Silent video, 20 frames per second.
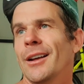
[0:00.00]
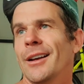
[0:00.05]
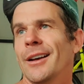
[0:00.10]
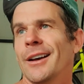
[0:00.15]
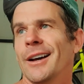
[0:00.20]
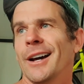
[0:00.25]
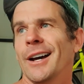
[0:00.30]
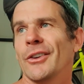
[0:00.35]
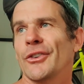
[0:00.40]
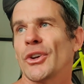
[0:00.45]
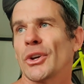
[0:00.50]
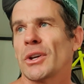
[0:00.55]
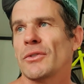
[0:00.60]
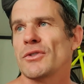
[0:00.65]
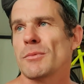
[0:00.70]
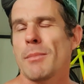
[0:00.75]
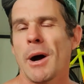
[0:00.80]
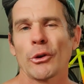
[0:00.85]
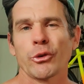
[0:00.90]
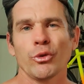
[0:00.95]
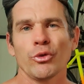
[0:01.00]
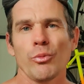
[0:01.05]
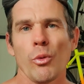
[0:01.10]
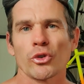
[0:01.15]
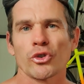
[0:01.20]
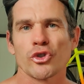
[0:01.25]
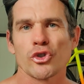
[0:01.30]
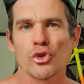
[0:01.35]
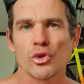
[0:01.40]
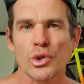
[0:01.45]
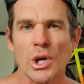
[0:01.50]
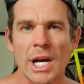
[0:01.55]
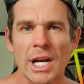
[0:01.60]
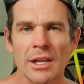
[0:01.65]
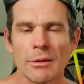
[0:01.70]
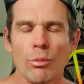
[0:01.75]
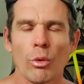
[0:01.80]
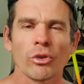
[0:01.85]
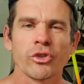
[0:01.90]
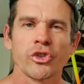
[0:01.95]
And so it gives your muscles more
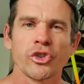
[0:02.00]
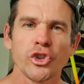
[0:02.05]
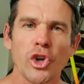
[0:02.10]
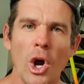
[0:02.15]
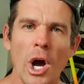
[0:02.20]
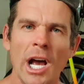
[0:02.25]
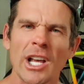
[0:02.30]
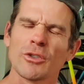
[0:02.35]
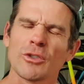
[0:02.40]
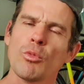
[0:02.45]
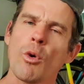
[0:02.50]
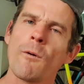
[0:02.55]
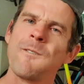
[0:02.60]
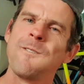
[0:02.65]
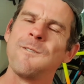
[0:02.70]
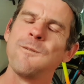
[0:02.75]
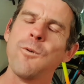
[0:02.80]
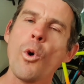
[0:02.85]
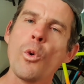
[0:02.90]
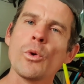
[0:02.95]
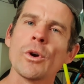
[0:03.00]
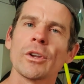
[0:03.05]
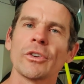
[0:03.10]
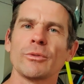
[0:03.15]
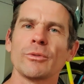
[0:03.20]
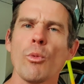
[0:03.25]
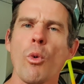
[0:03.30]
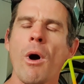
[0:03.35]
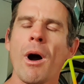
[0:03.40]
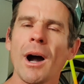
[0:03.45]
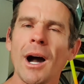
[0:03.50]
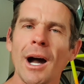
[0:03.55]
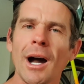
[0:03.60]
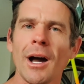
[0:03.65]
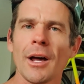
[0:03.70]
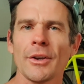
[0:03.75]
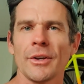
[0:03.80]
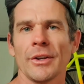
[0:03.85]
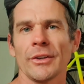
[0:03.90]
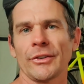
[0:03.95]
strength, more size, more fullness, more
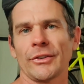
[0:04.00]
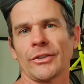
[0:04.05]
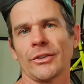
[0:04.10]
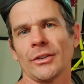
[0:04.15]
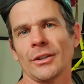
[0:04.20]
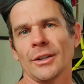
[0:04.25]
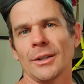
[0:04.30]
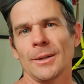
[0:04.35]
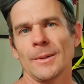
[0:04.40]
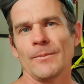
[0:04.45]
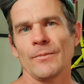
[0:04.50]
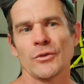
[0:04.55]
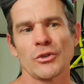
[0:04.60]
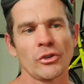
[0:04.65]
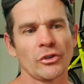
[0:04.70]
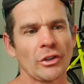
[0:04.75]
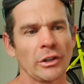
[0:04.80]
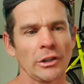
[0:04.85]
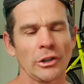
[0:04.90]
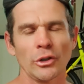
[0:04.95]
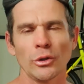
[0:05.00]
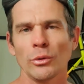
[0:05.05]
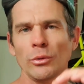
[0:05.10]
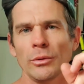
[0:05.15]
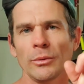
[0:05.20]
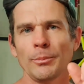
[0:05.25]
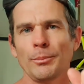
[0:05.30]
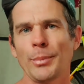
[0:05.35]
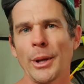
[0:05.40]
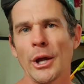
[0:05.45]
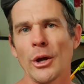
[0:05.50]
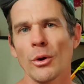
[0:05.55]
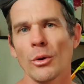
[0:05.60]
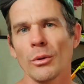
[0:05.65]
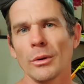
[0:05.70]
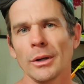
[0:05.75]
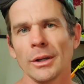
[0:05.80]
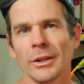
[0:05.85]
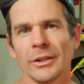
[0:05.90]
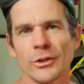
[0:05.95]
hardness. Just a little
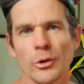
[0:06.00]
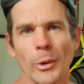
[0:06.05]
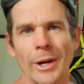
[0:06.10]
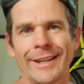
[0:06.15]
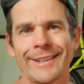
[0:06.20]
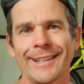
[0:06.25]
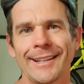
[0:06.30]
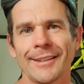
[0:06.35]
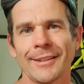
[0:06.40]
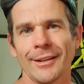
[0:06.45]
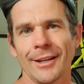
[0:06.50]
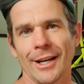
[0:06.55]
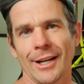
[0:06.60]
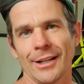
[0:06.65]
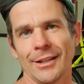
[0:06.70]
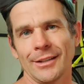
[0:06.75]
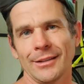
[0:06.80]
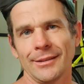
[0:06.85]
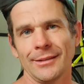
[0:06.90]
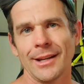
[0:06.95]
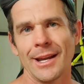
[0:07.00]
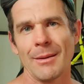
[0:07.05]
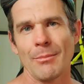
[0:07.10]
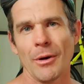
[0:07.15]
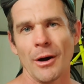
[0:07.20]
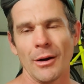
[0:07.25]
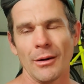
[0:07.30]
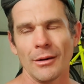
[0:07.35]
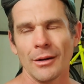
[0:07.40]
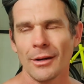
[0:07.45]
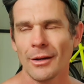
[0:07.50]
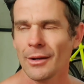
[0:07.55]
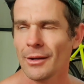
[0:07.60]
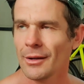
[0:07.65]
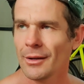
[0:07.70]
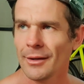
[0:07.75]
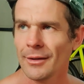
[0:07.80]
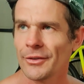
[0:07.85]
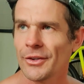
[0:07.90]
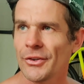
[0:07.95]
pill, 20 cents a day. D-bol.
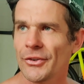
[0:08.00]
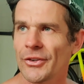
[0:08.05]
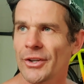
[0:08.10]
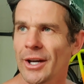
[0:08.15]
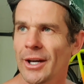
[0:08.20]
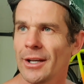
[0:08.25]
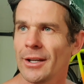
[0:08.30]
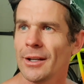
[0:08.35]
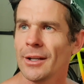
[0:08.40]
It's insane.